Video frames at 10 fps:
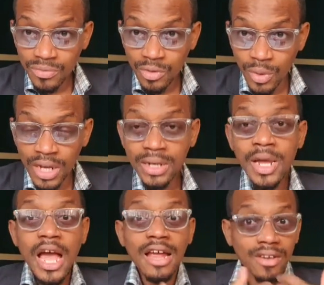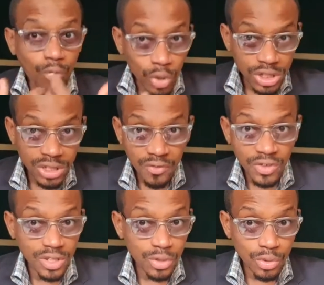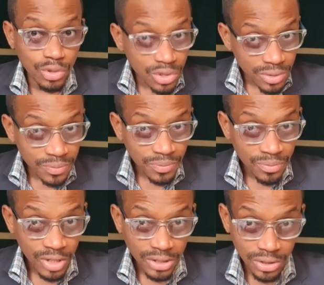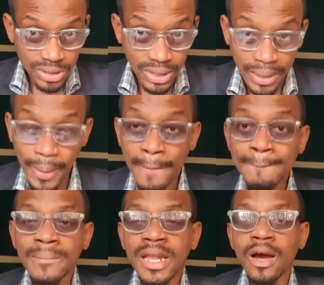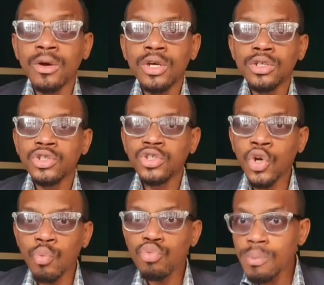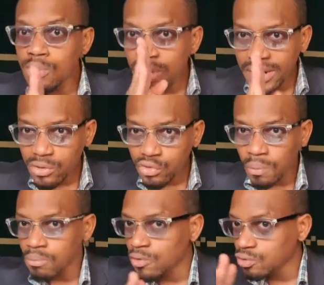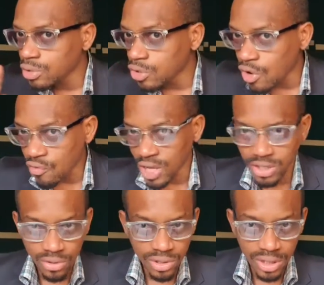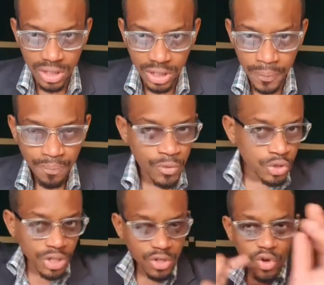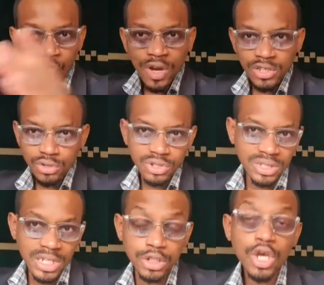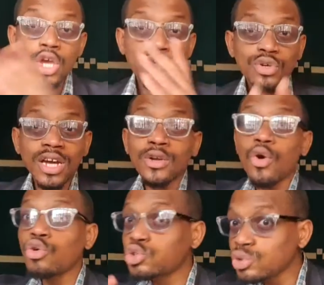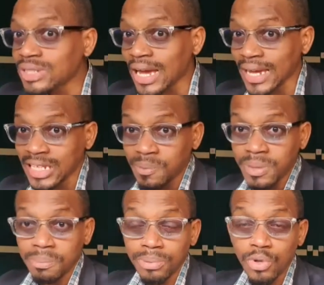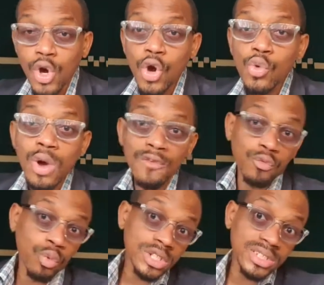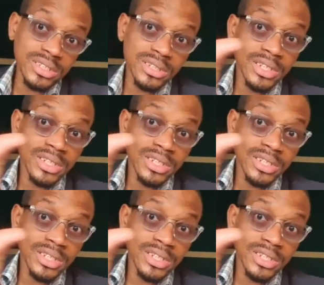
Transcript: right? And they're watching the videos. Do you understand? Now, some will be ready to move to the conversion stage. So in the conversion stage, you can also target people who have watched